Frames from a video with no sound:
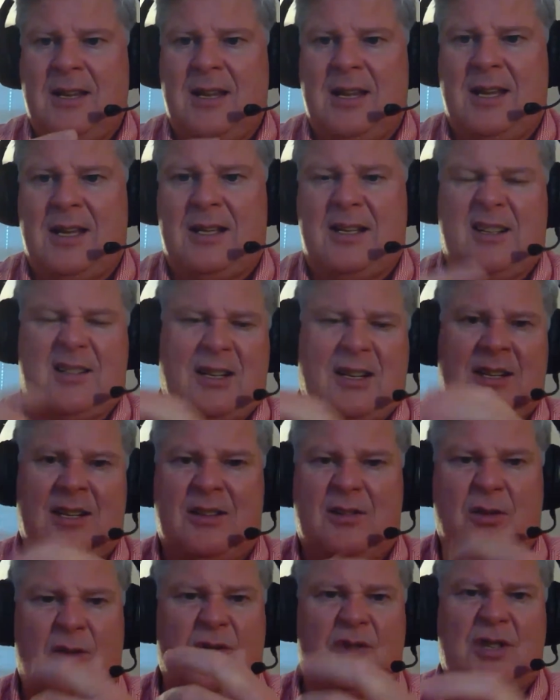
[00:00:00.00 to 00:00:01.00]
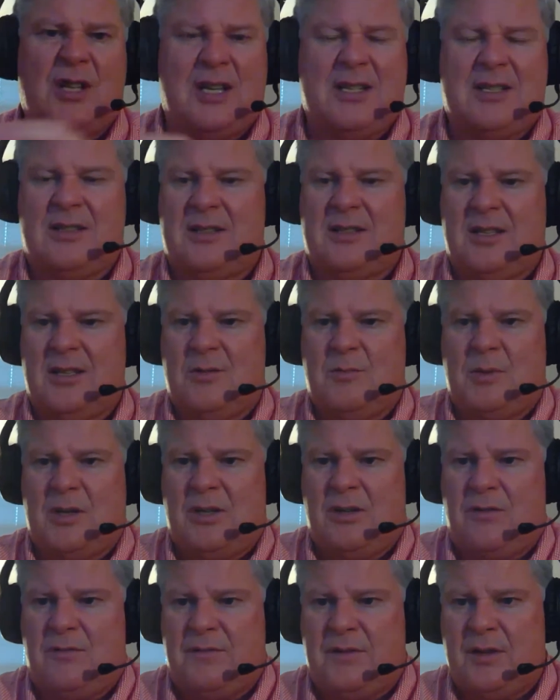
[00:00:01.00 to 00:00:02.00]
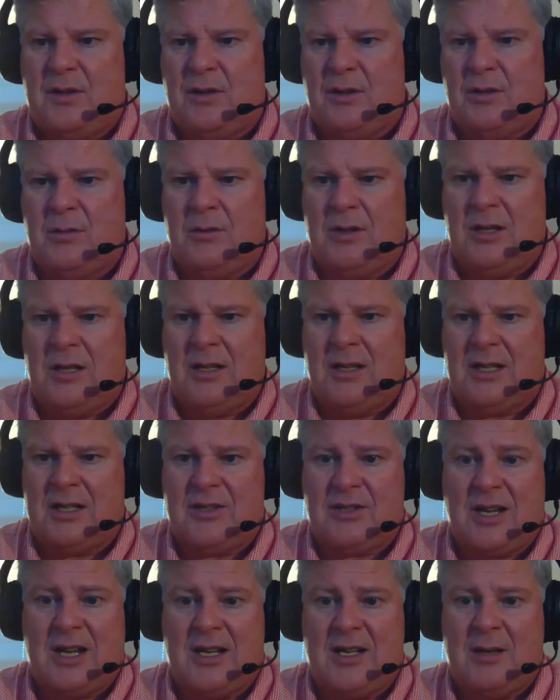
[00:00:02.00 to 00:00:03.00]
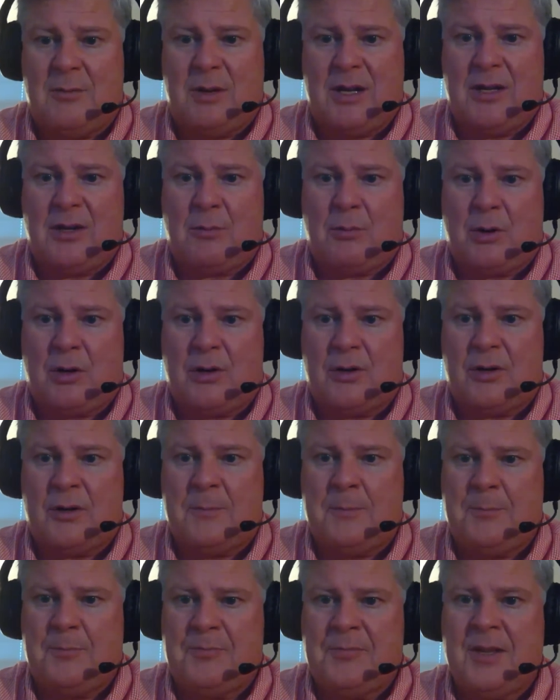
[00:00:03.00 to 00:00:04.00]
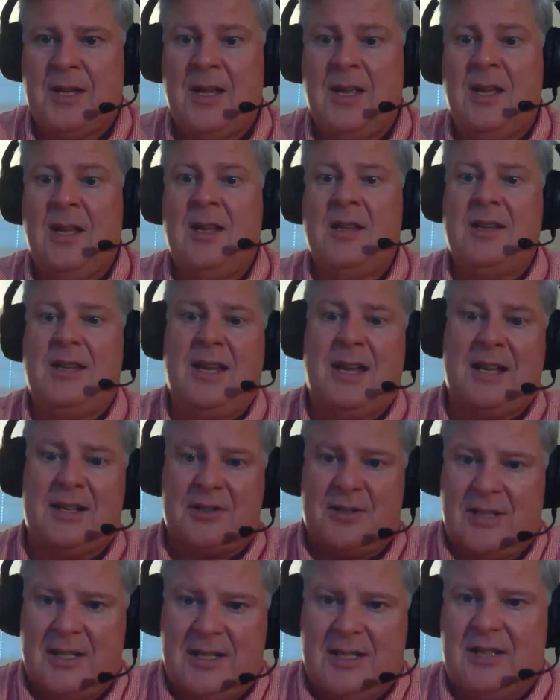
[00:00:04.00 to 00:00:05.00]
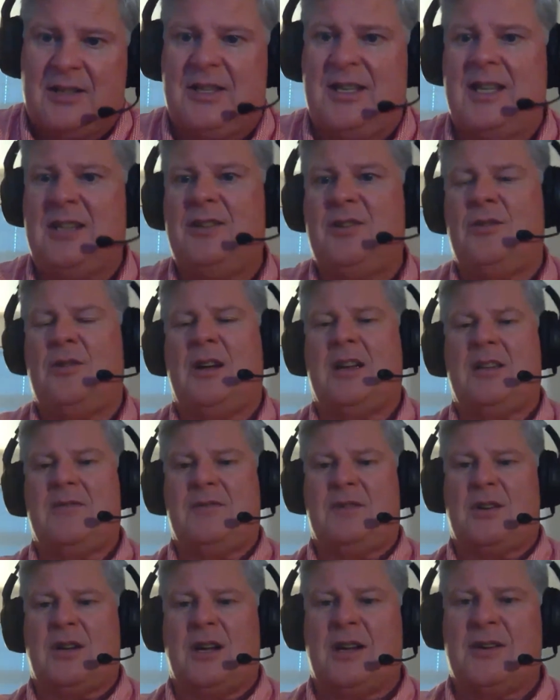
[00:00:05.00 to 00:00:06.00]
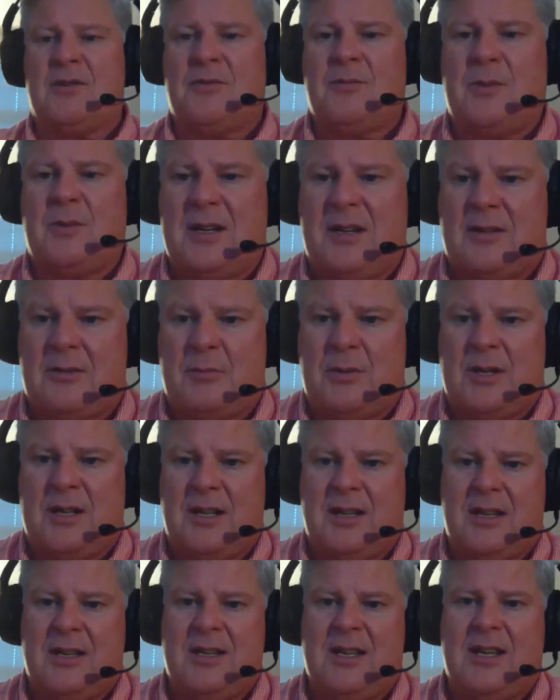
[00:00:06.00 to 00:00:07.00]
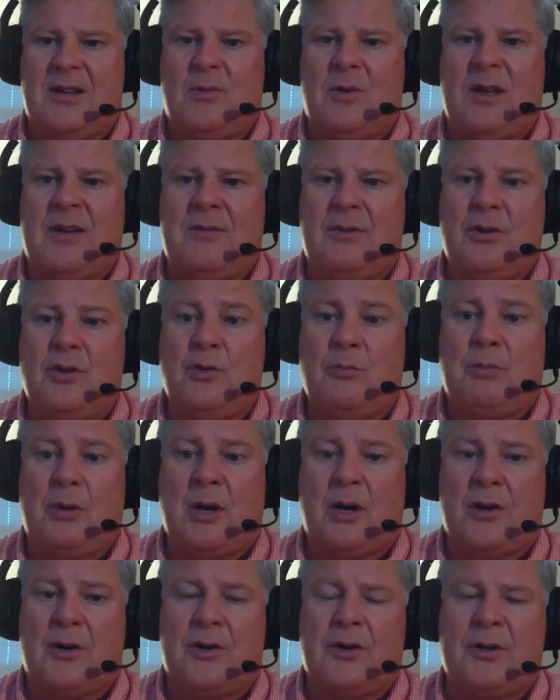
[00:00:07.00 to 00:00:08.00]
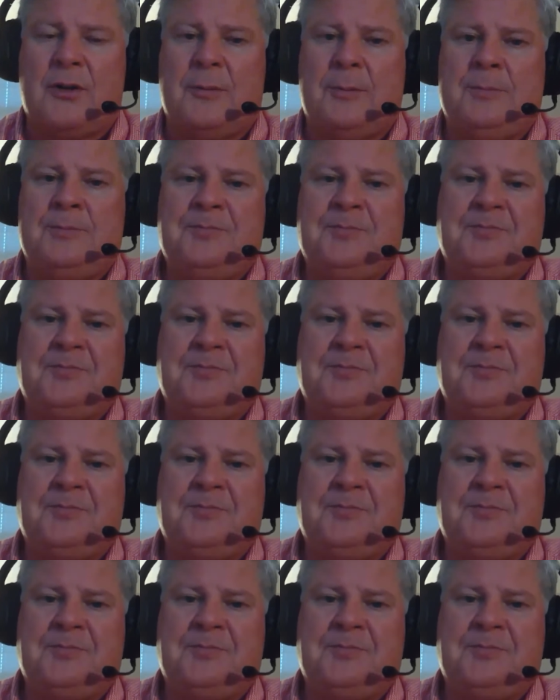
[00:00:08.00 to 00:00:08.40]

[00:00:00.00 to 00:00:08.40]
because I think those kinds of things make you feel excited about your partner. Yes, Linda, thank you. I forgot to remind everybody that we have a new partner